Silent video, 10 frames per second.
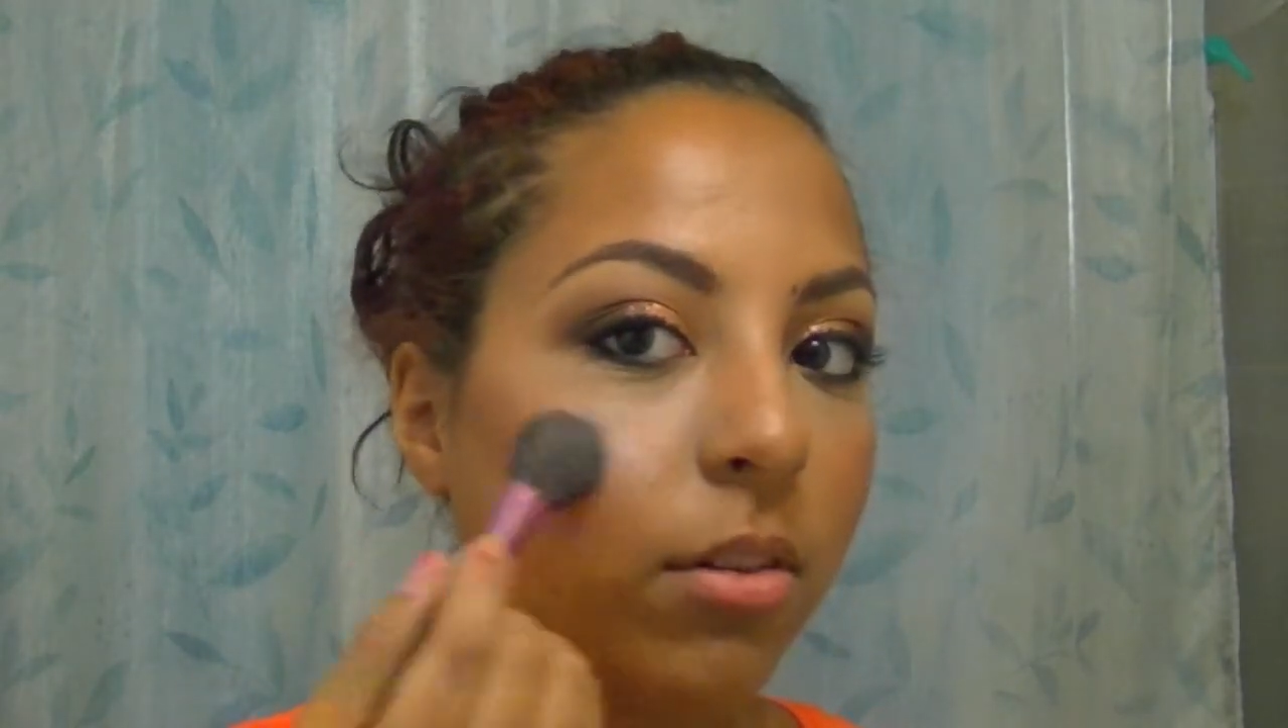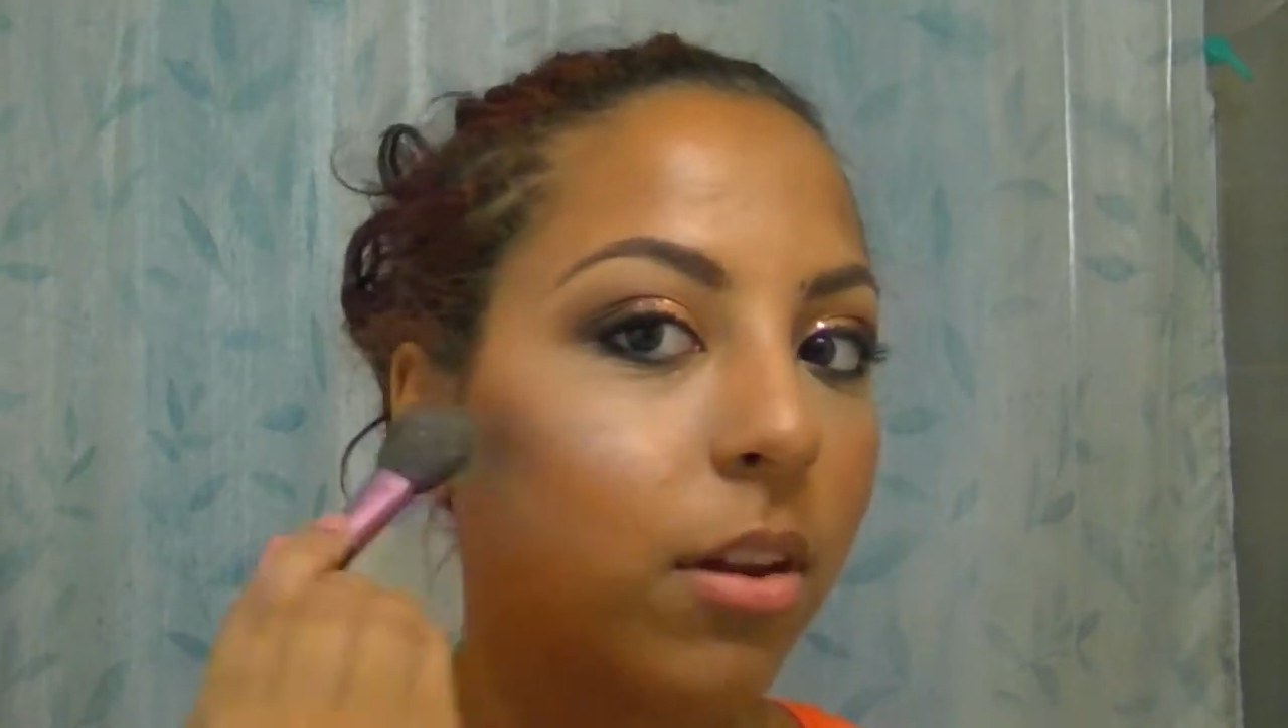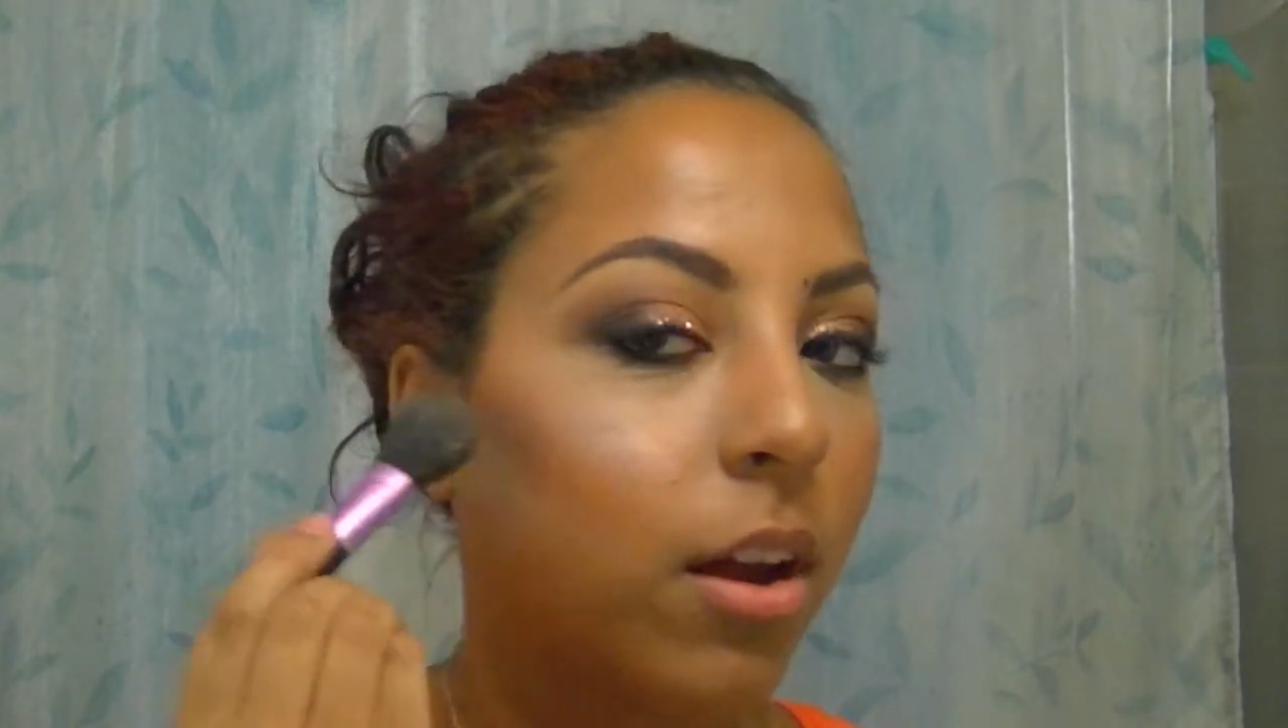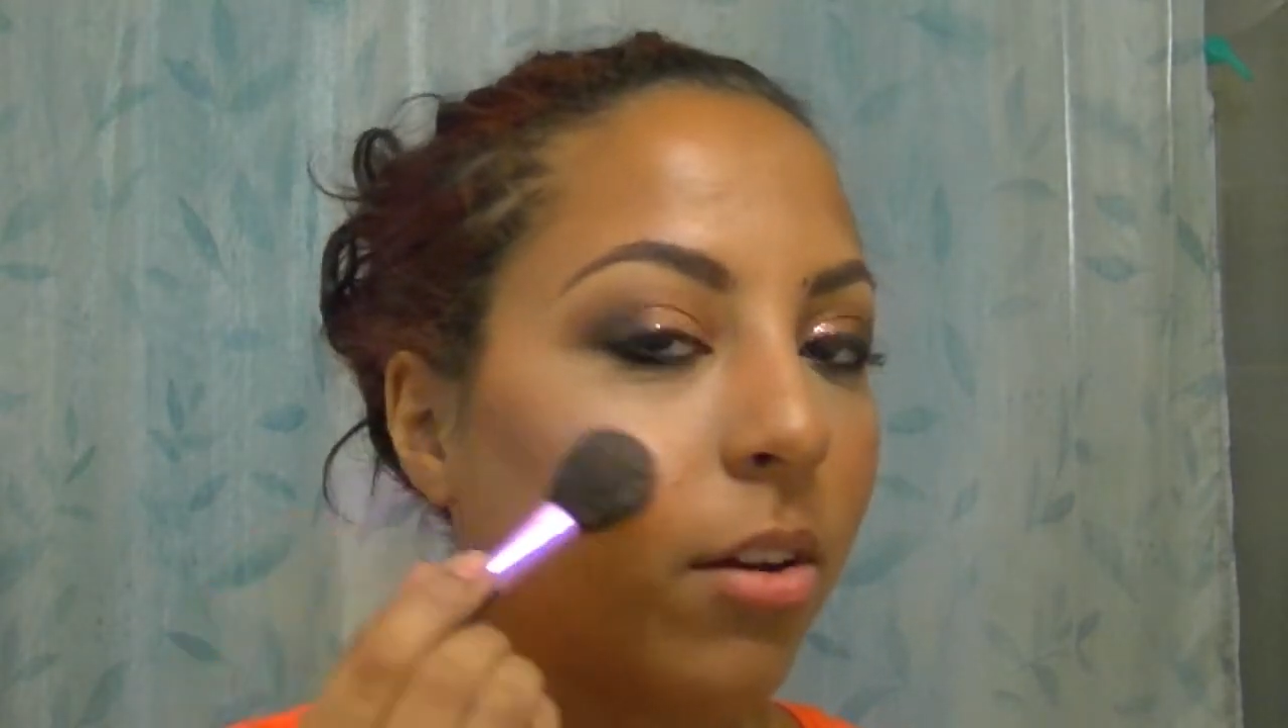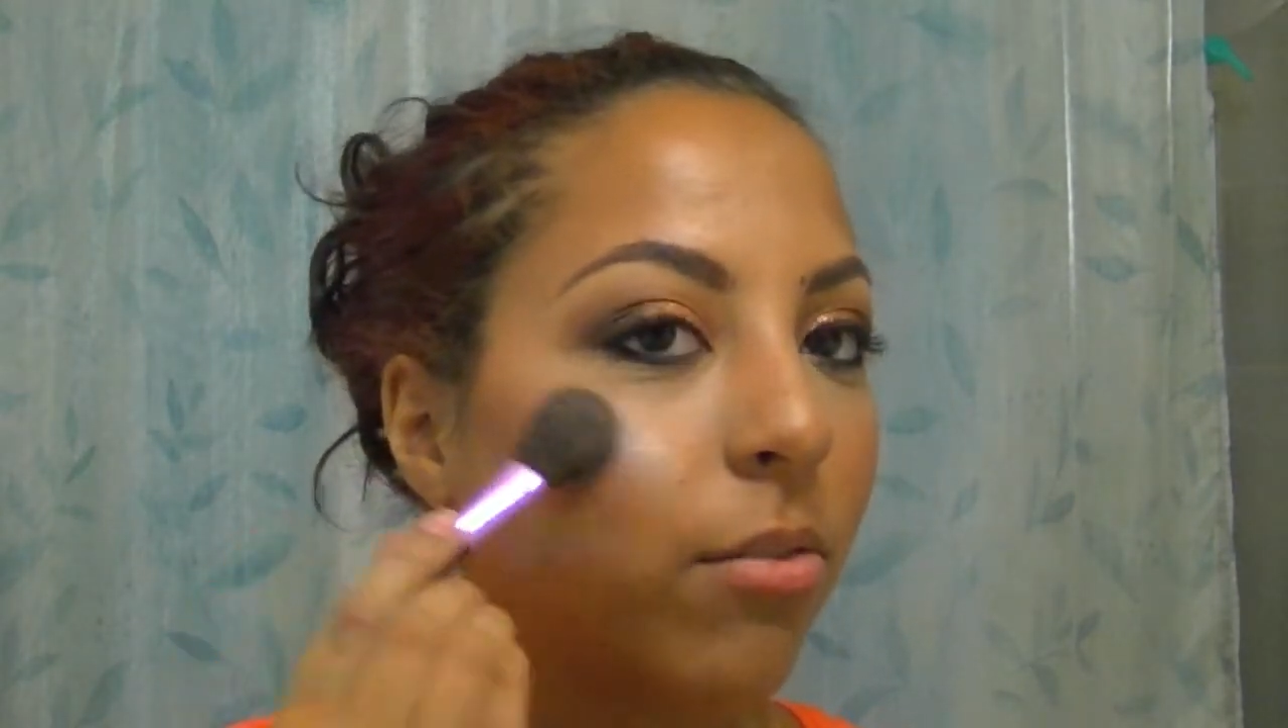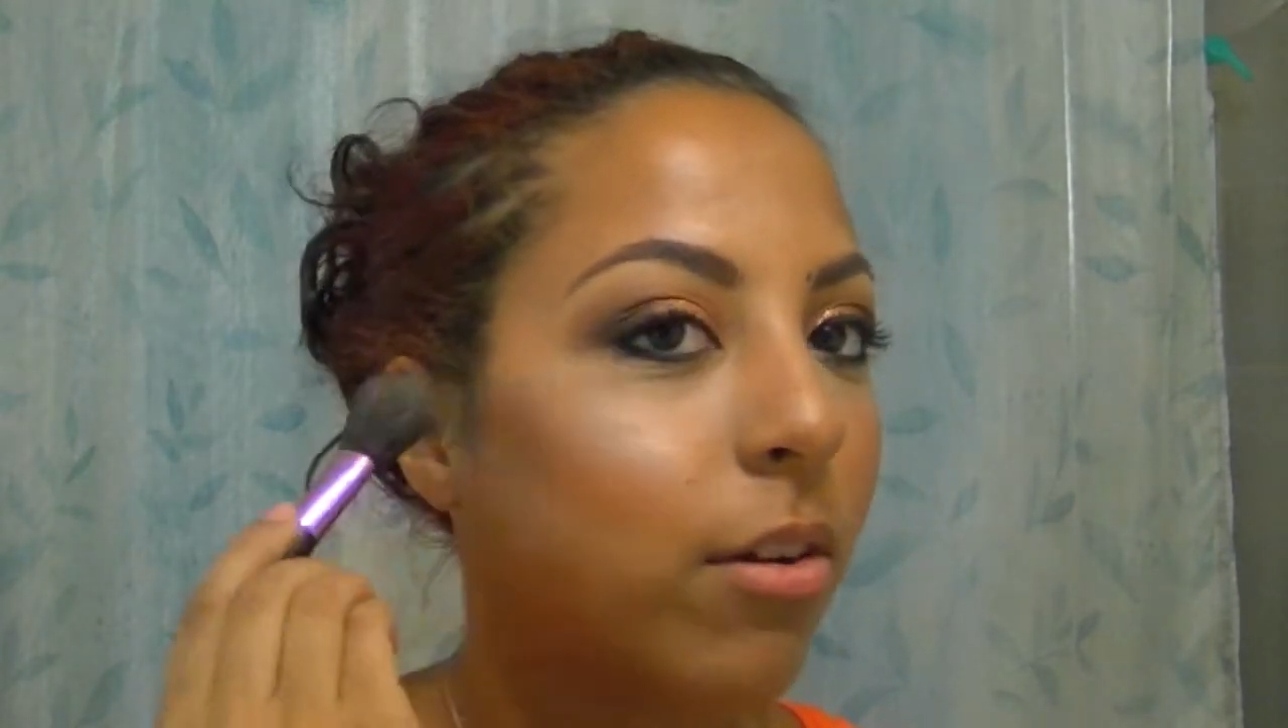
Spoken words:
and kind of